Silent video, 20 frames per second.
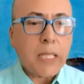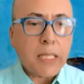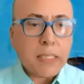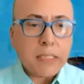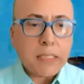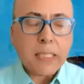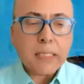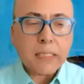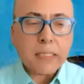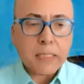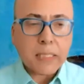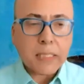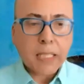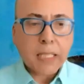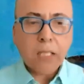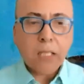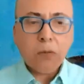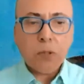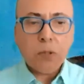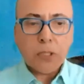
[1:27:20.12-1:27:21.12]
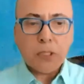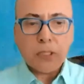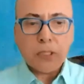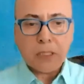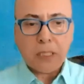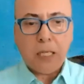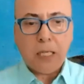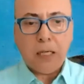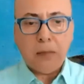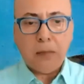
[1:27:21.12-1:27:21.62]
Oh yeah, the scale
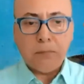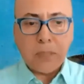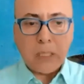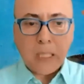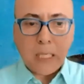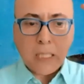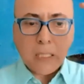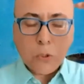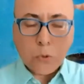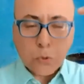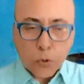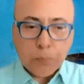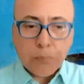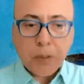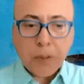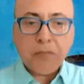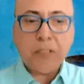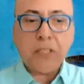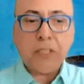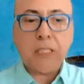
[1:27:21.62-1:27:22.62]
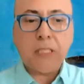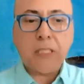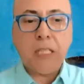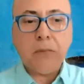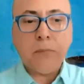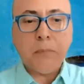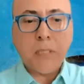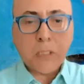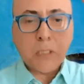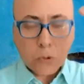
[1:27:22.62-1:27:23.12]
was um, a group of
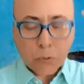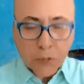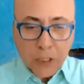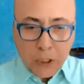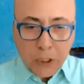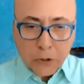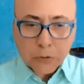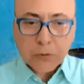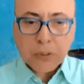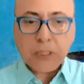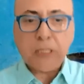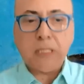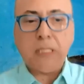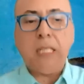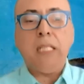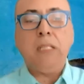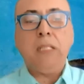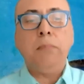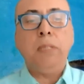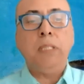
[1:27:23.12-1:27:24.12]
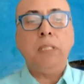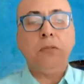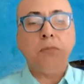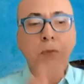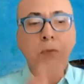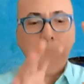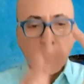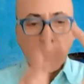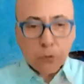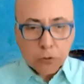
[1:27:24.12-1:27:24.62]
statements, 22 statements
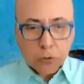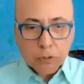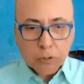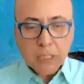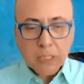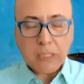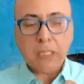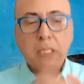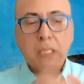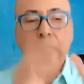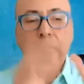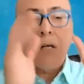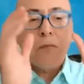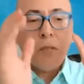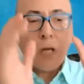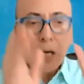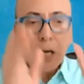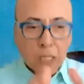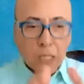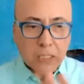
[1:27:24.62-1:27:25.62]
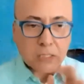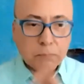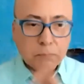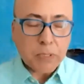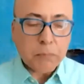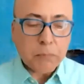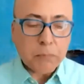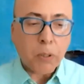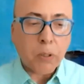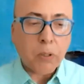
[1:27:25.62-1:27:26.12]
we put together. We asked
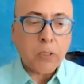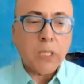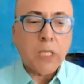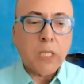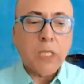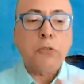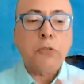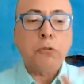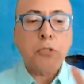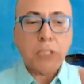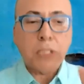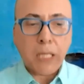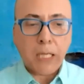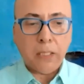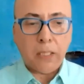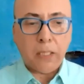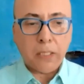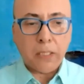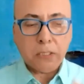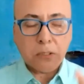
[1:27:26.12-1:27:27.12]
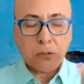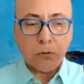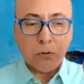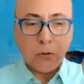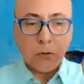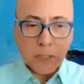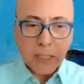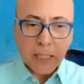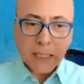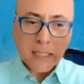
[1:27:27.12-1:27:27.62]
people to tell us, to
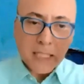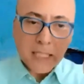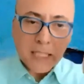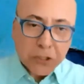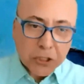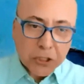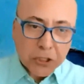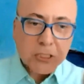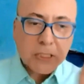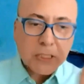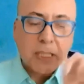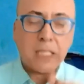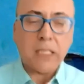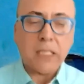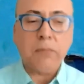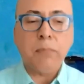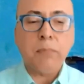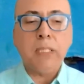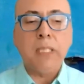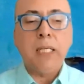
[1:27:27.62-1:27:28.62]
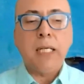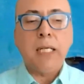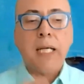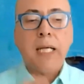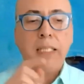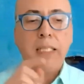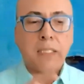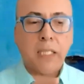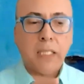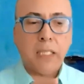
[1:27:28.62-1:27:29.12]
look at each statement
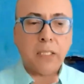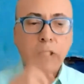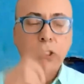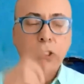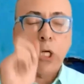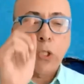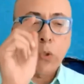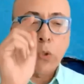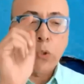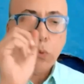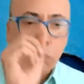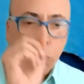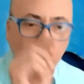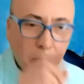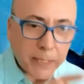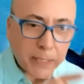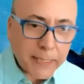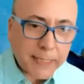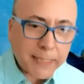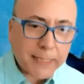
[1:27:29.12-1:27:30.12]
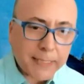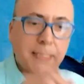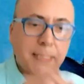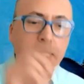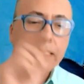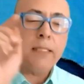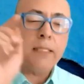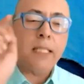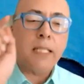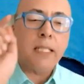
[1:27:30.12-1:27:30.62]
and tell us to what
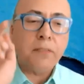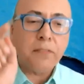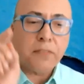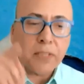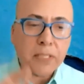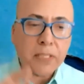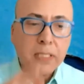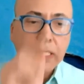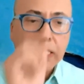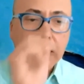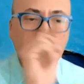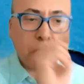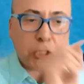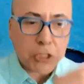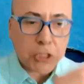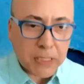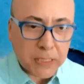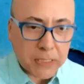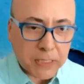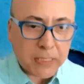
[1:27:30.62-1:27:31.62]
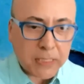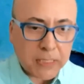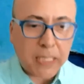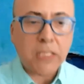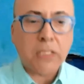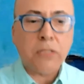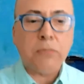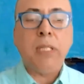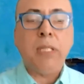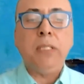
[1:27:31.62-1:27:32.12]
extent they think each
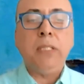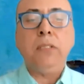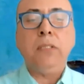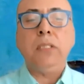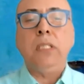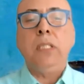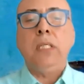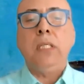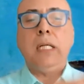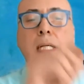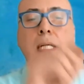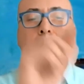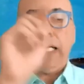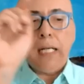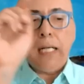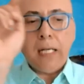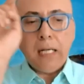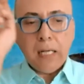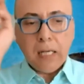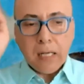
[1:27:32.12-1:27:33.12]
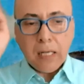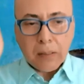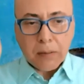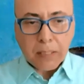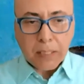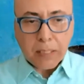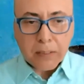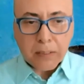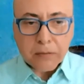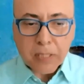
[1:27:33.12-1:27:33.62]
statement uh,
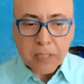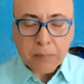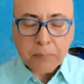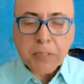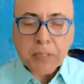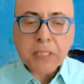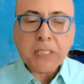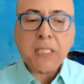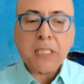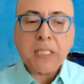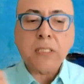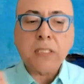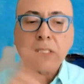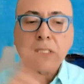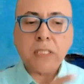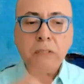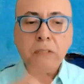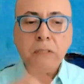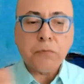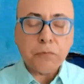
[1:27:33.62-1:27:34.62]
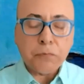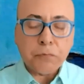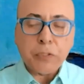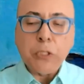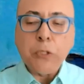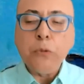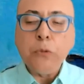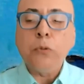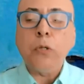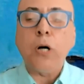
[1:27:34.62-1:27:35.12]
uh, represents their
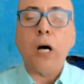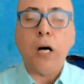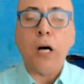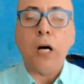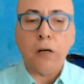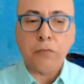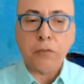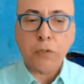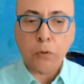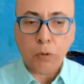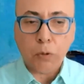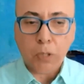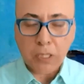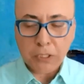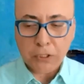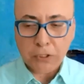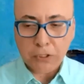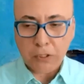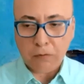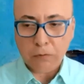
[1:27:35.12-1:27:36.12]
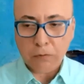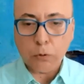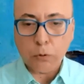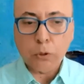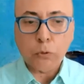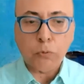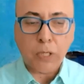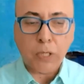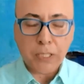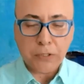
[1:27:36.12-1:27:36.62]
view of quality of
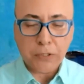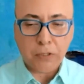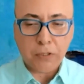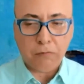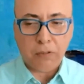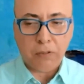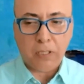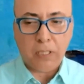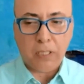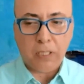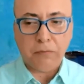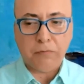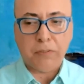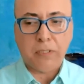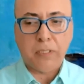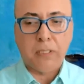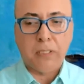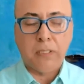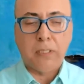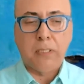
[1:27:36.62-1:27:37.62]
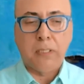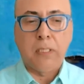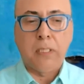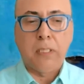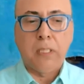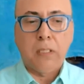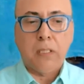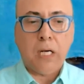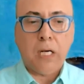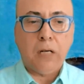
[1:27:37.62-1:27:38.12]
good quality of life.
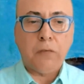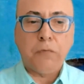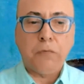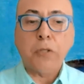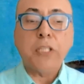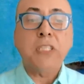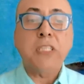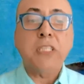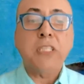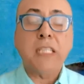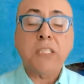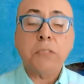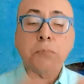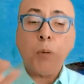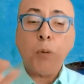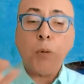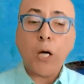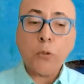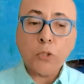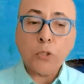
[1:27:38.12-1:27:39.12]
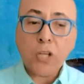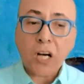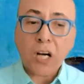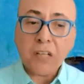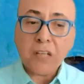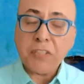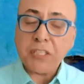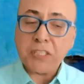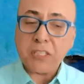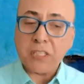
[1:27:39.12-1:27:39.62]
Uh, for okay. instance,
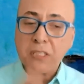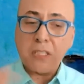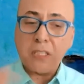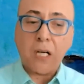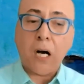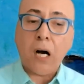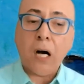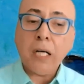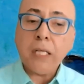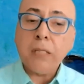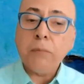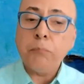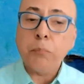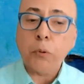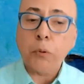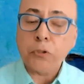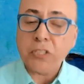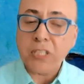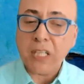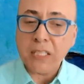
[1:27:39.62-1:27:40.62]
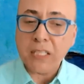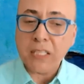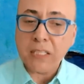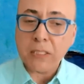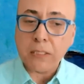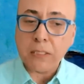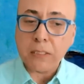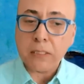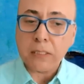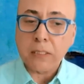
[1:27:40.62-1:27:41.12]
biodiversity, how important
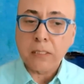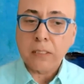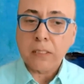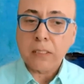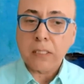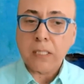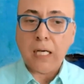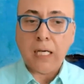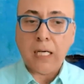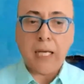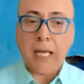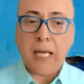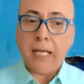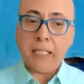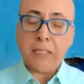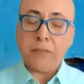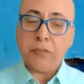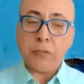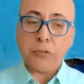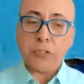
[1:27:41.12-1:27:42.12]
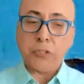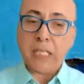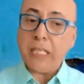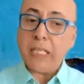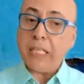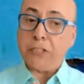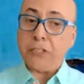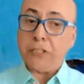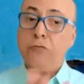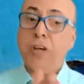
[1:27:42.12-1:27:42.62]
it is. Uh, and if you say
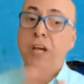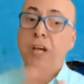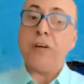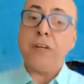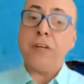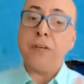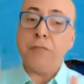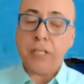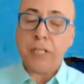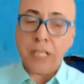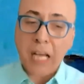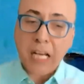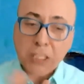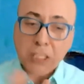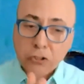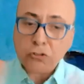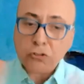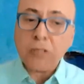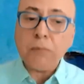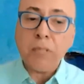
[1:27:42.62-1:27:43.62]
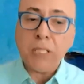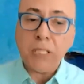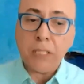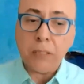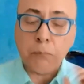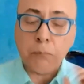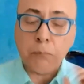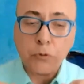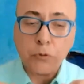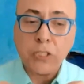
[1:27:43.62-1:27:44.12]
it's very, very extremely
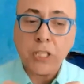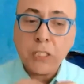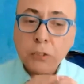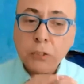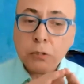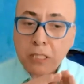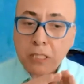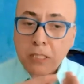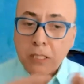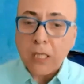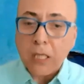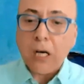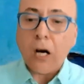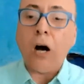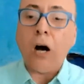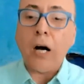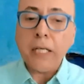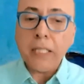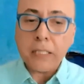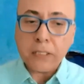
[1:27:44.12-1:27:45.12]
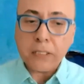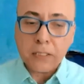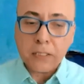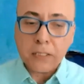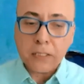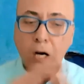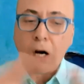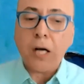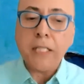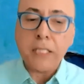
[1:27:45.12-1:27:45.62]
important, you get a highest,
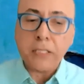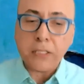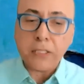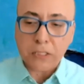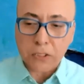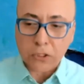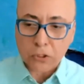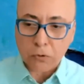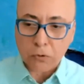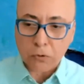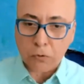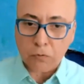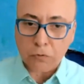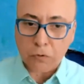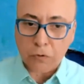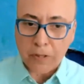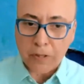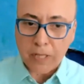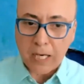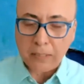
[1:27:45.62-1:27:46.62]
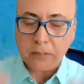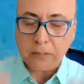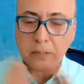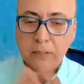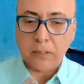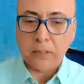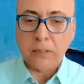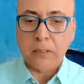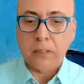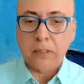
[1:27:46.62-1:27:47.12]
the highest score for that.